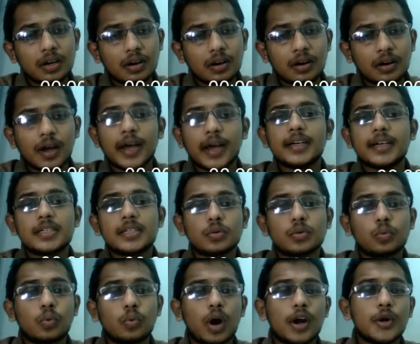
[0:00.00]
rights,
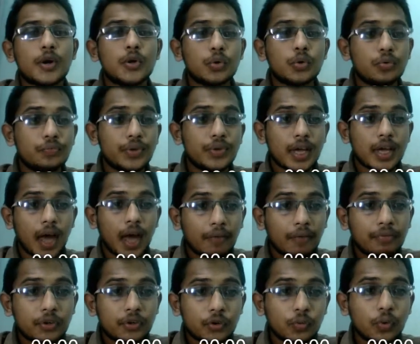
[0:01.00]
what do we
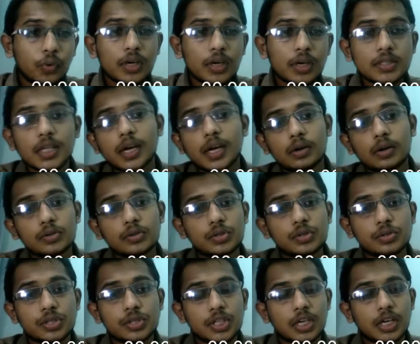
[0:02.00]
have towards the
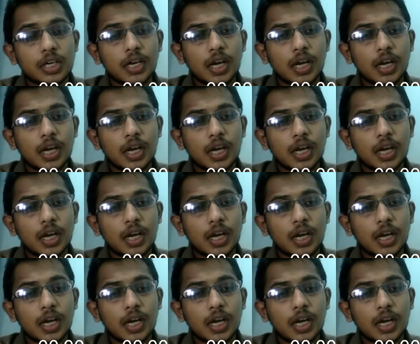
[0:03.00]
constitution?